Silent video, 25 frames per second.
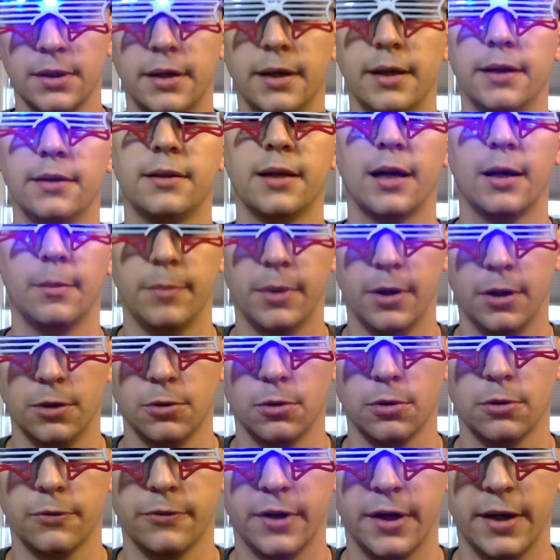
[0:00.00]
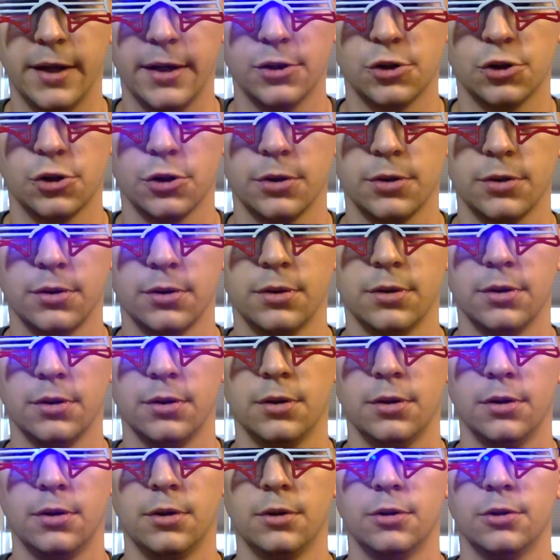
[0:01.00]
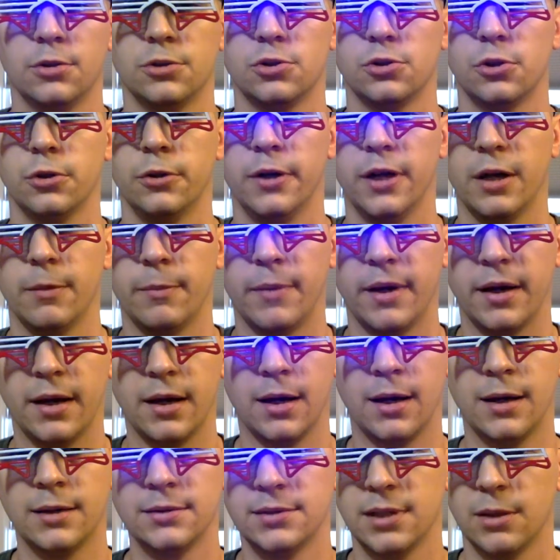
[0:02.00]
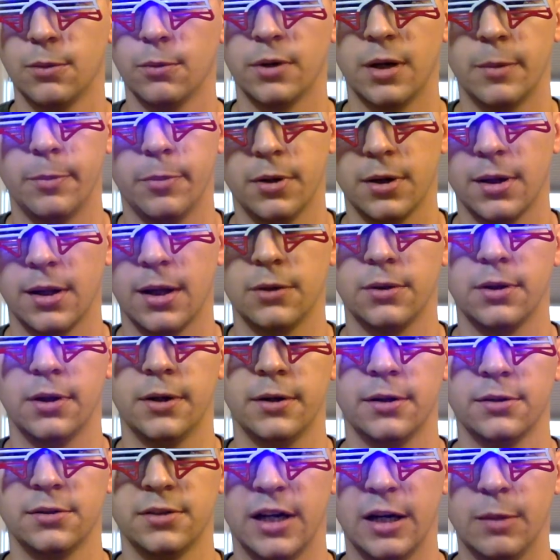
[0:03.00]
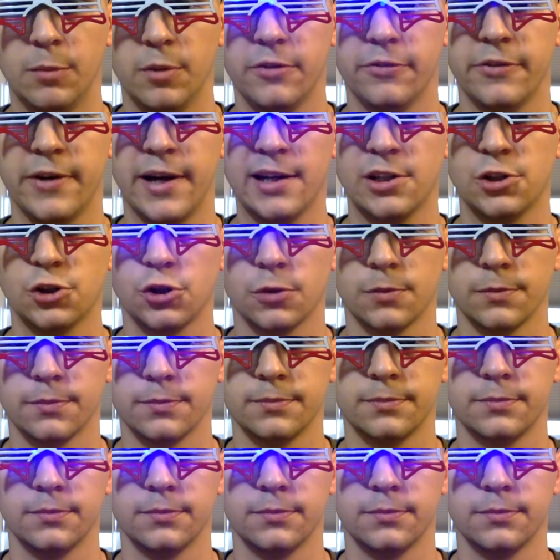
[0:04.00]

Hit that bell notification so you get my content when I put it out there in a timely fashion.